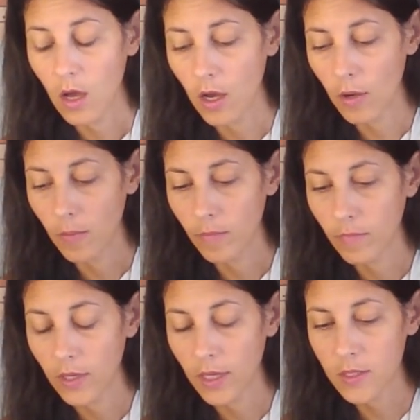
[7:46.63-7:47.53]
Um,
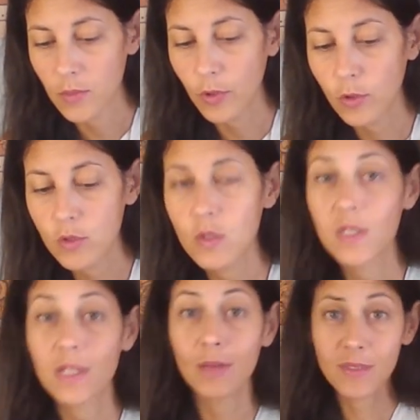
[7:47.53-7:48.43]
as opposed to
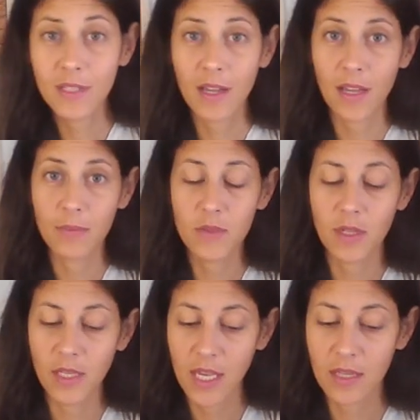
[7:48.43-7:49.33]

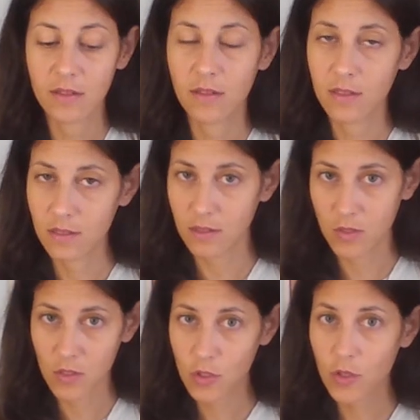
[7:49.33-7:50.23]
sometimes, again, this,
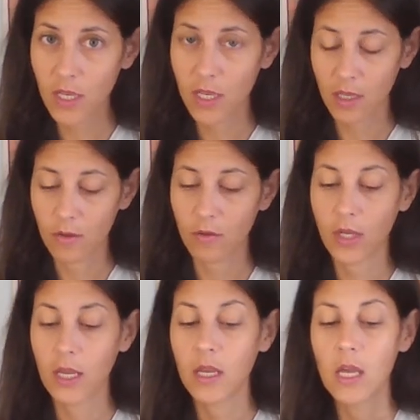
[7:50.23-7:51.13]
this is tricky,
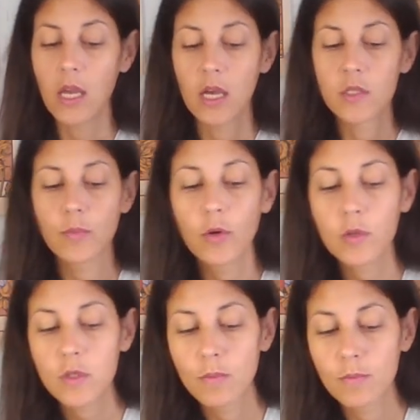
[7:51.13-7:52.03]
okay? as
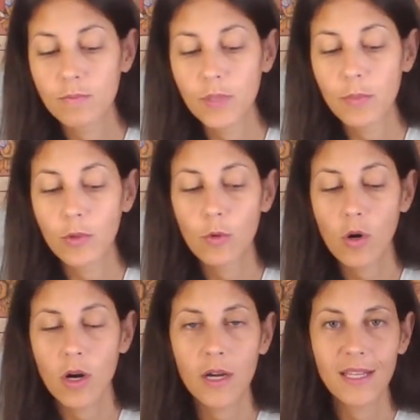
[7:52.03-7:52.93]
opposed to people who
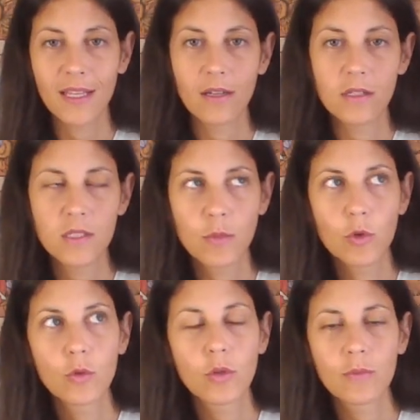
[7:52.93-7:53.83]
are
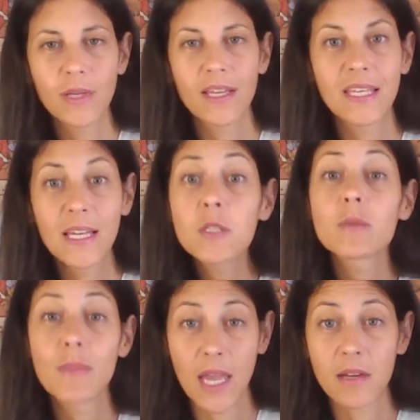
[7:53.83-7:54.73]
someone who could be a
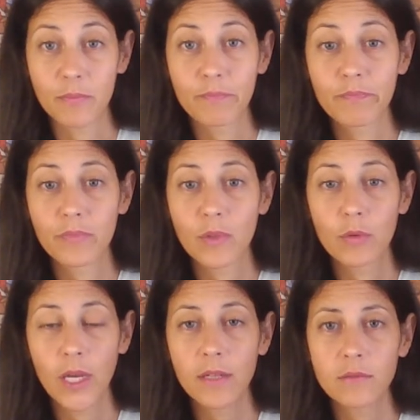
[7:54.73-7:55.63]
yes man
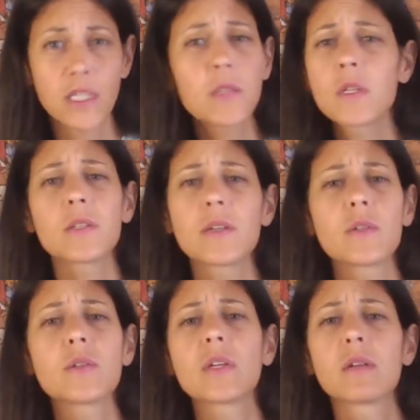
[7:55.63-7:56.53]
right? Yes, yes,
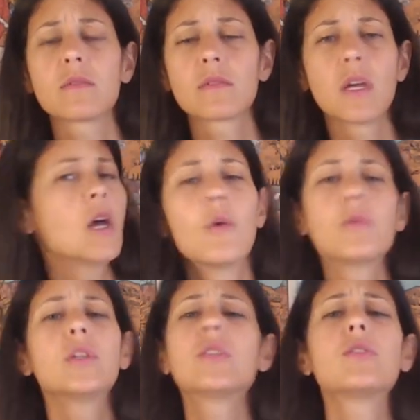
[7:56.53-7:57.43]
yes, yes, yes.
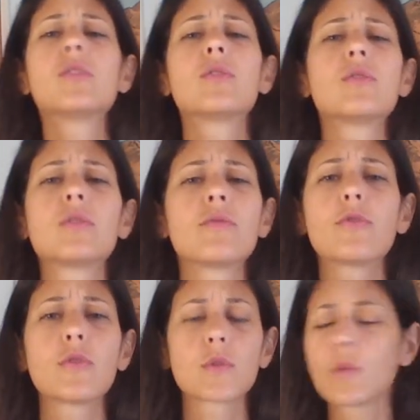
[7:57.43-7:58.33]
Yes, yes, yes, yes, yes.
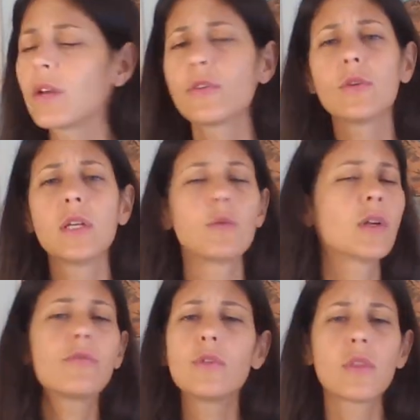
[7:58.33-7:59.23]
of course. Whatever you need,
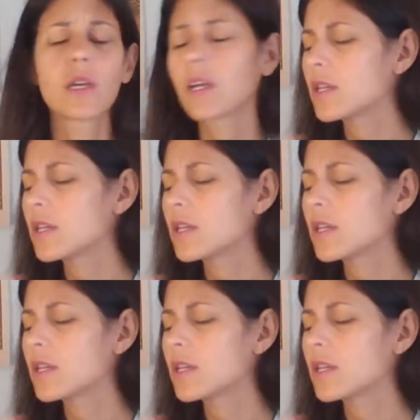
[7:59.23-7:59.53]
whatever you think.